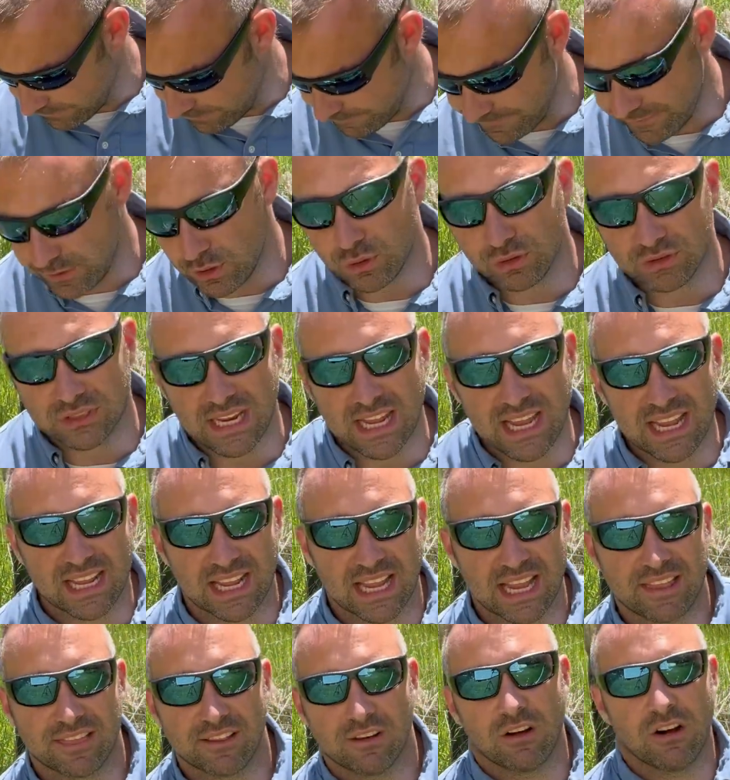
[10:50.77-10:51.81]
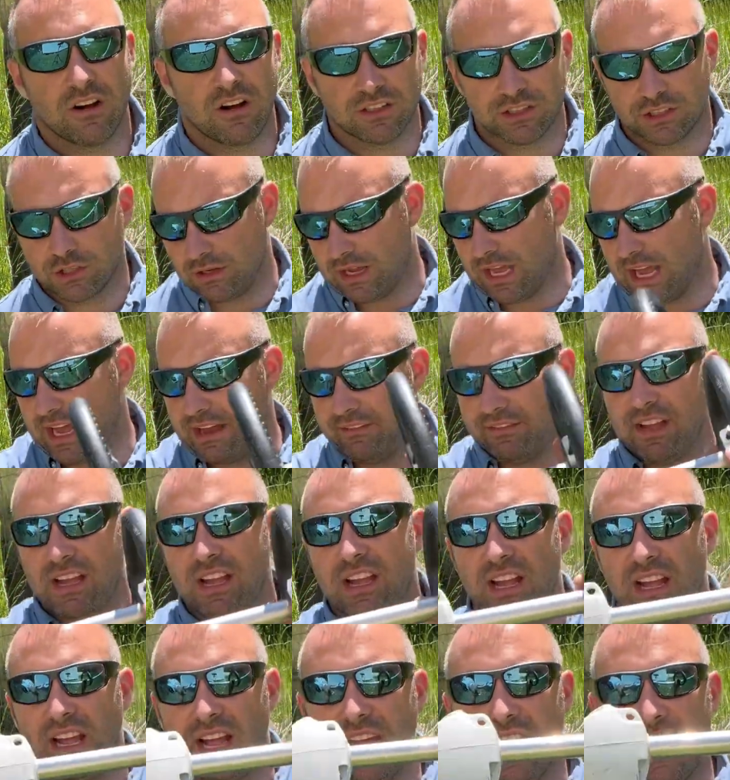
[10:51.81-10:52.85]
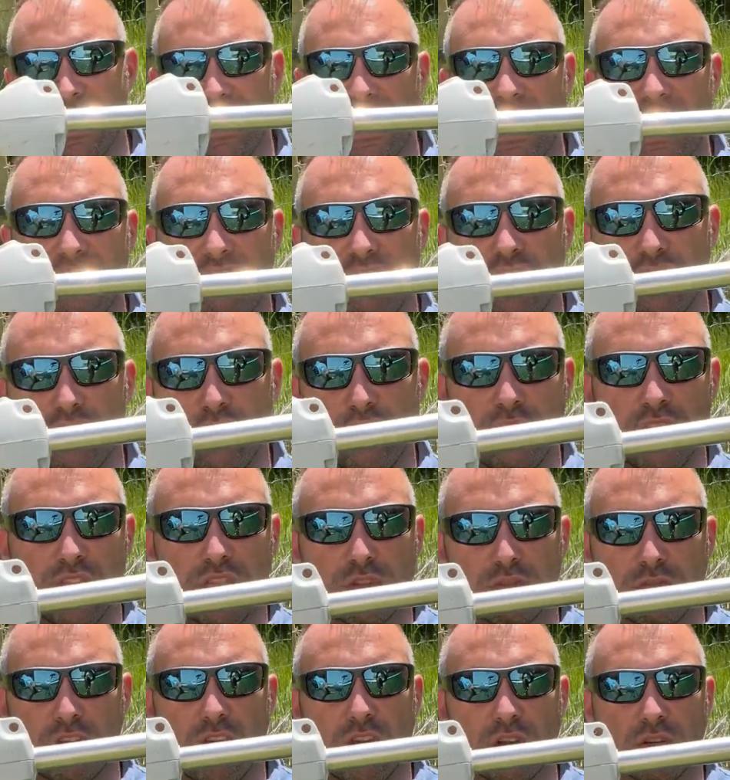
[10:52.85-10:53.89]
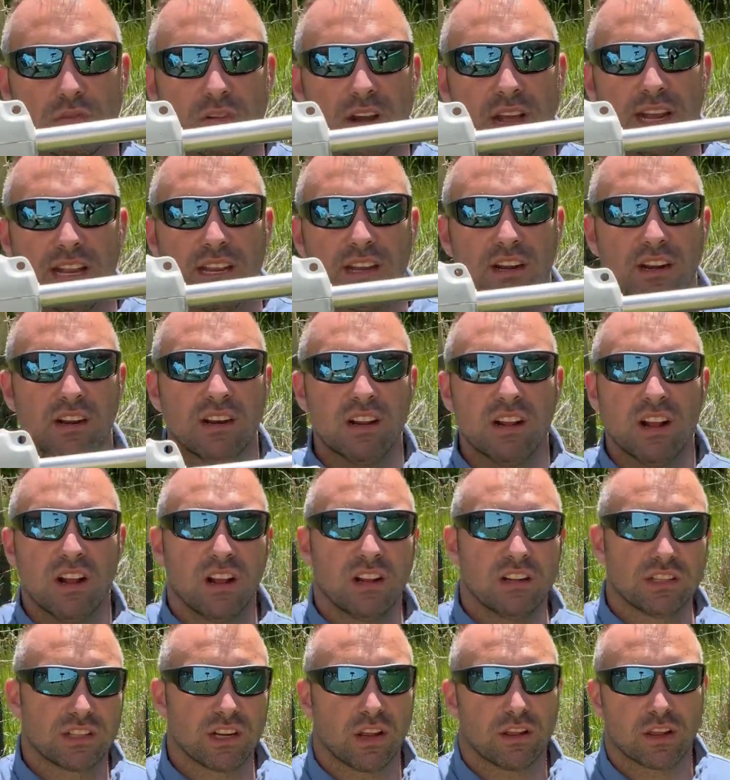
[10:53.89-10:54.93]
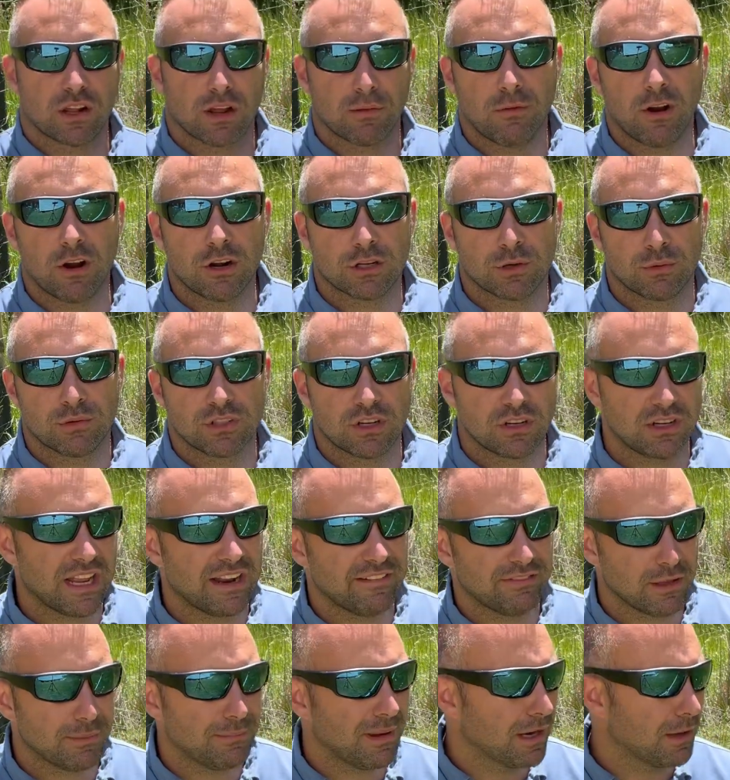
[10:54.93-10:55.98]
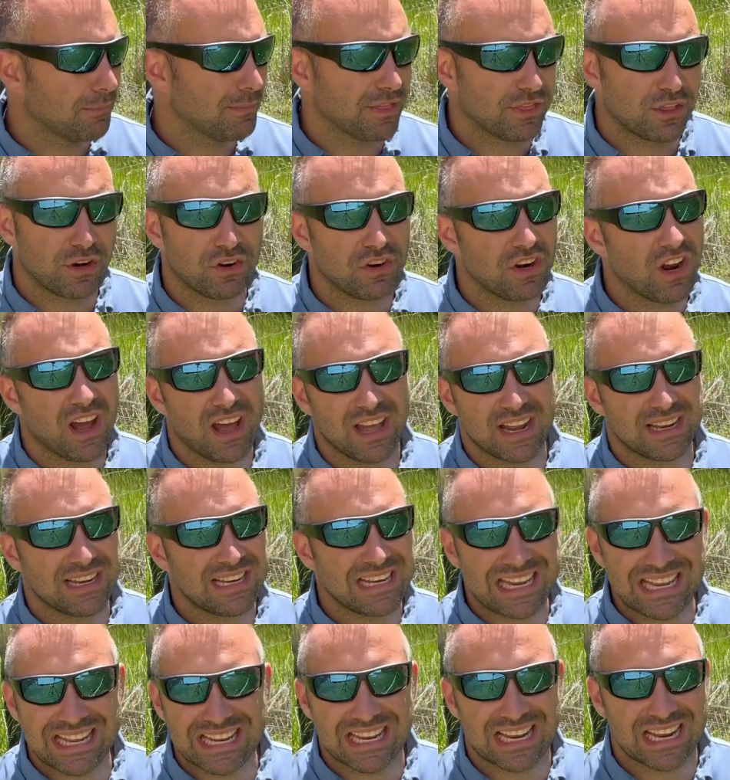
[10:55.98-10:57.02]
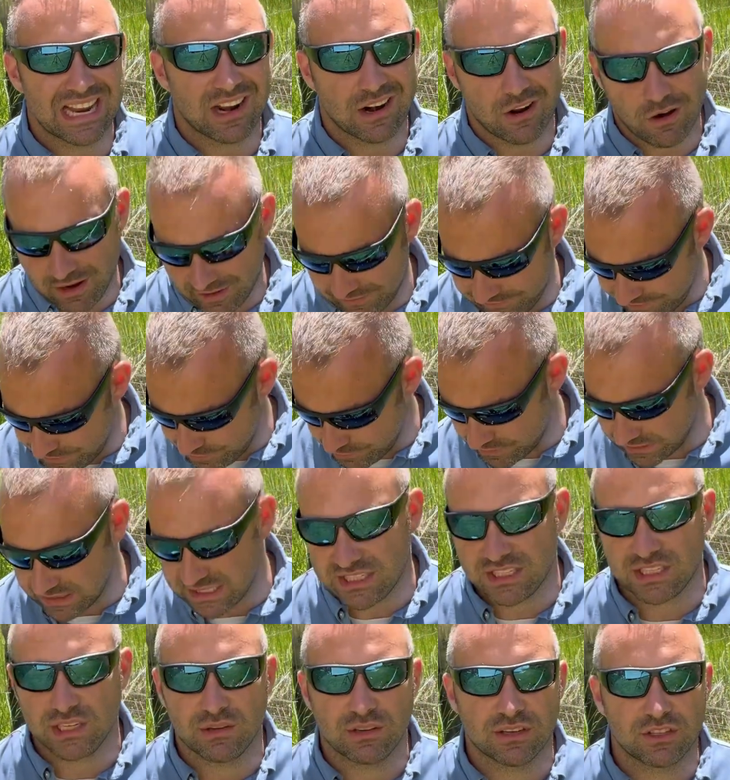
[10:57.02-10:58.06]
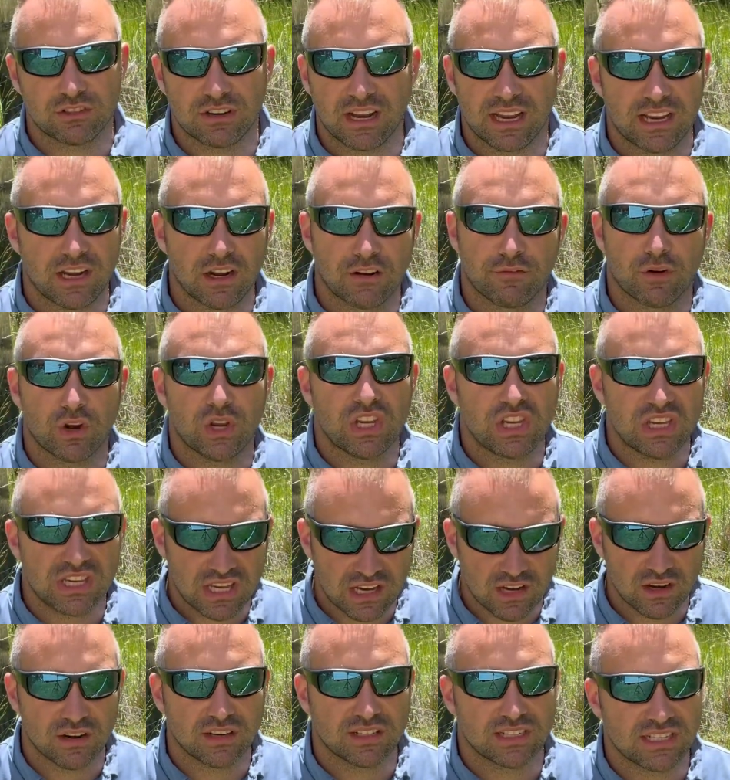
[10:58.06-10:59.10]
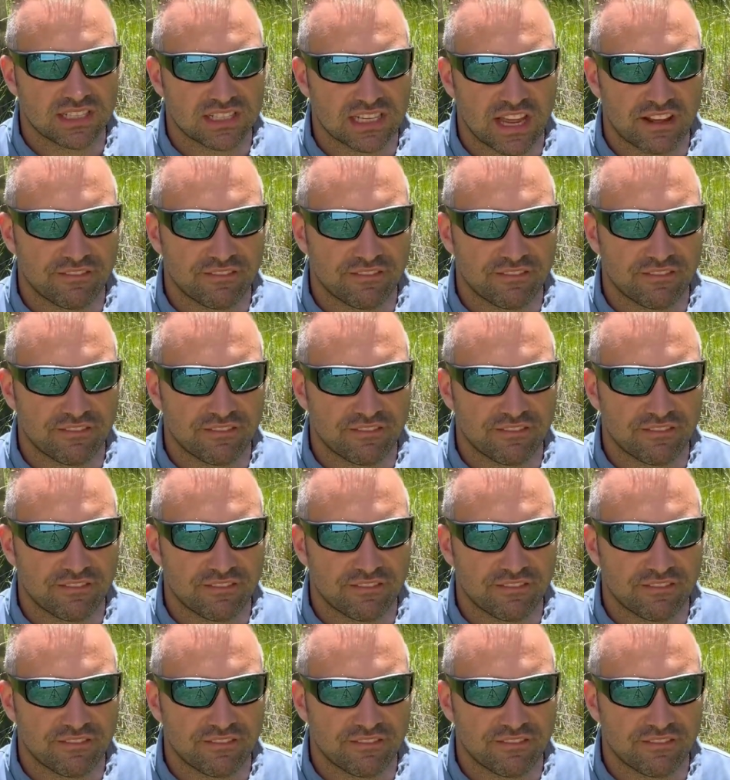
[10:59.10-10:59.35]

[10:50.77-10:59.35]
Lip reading: fuel tank, and they'll also have a heavier duty throttle right here. So the commercial ones are definitely better, but they're not needed at all. I've used these units right here for years. These